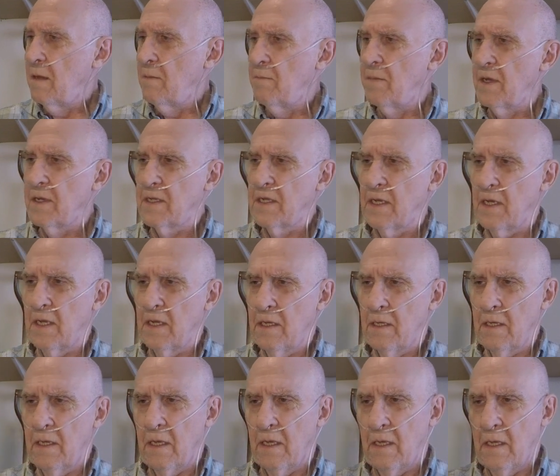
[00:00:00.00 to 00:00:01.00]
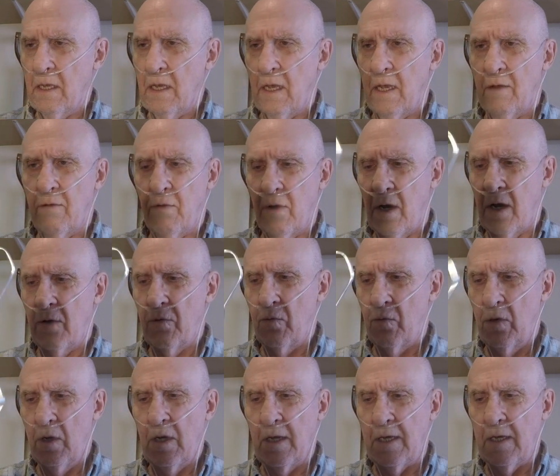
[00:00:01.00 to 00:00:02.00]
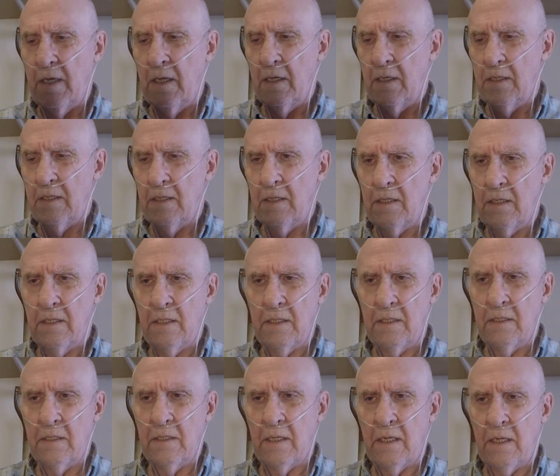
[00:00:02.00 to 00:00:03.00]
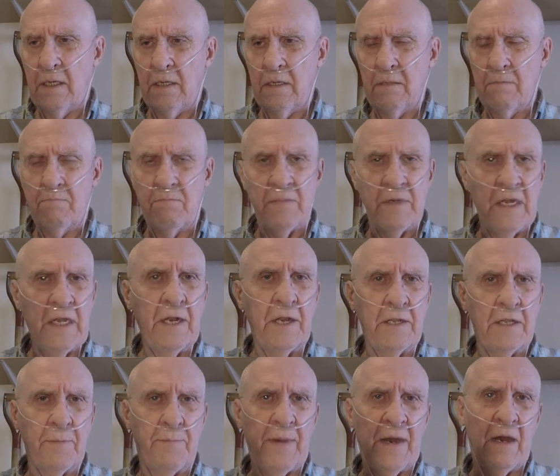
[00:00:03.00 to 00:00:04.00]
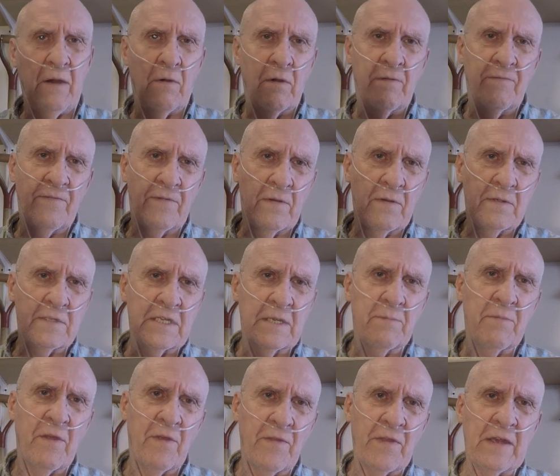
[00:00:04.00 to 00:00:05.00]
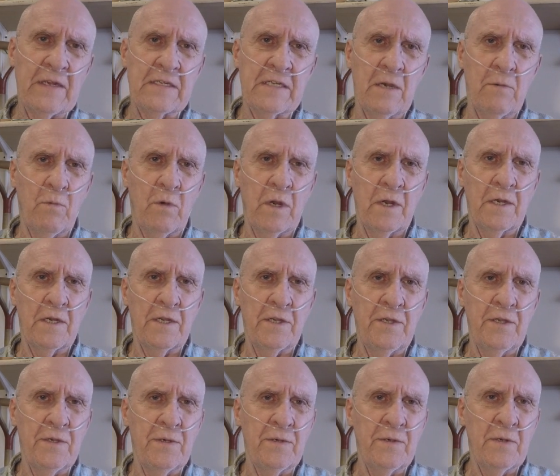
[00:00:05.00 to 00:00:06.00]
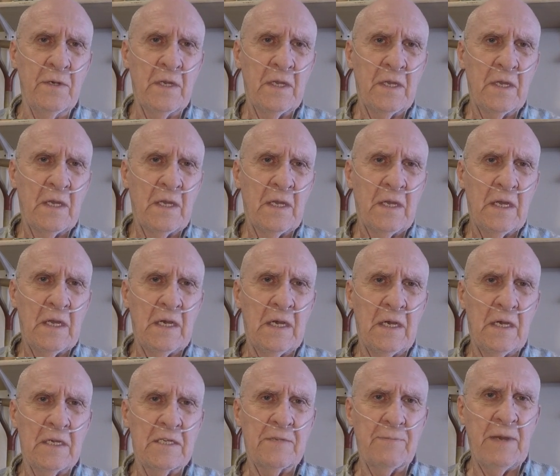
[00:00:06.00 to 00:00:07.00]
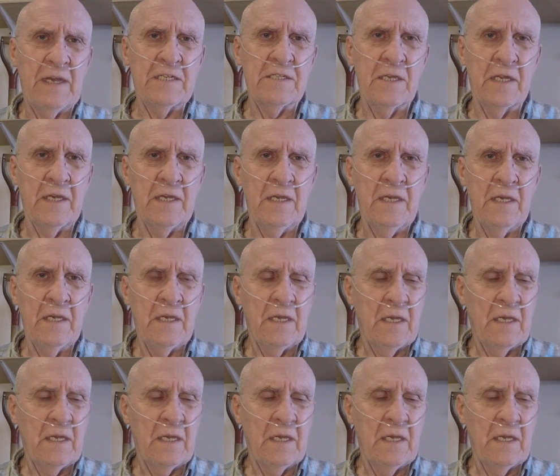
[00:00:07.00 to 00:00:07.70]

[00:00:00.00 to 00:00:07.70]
But I really needed the power for some of the things I wanted to do, especially